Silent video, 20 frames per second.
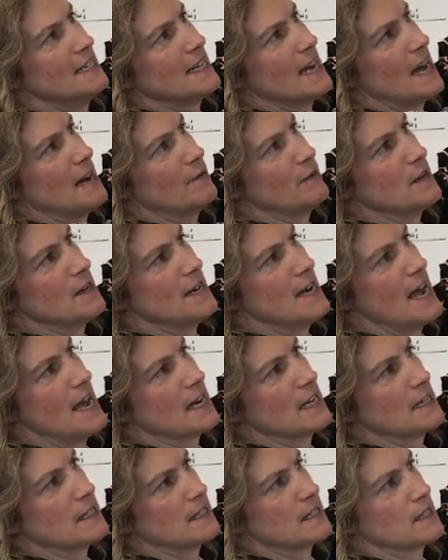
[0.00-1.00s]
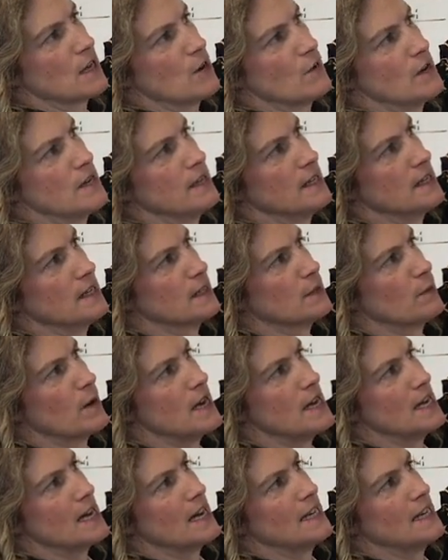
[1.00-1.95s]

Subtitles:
to have the necks going this way.